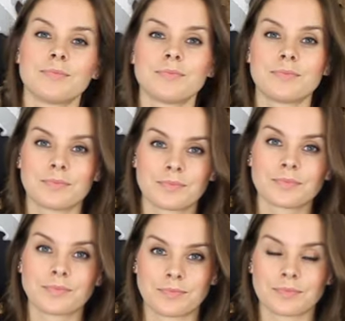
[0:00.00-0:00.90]

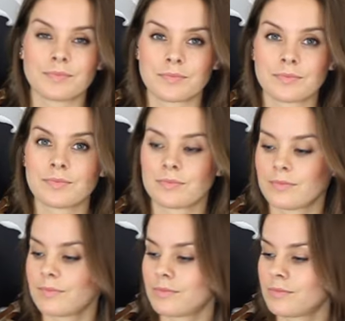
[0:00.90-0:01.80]

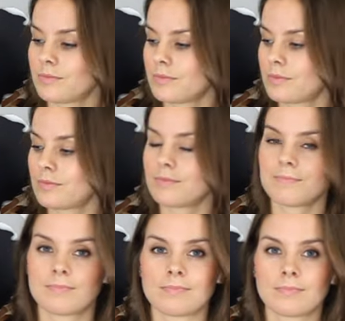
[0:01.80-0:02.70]

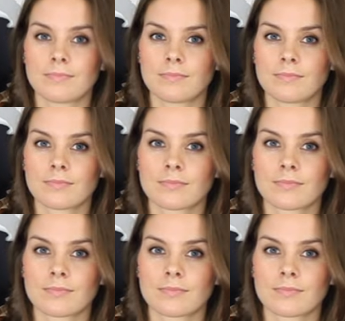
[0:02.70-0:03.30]
(not speaking)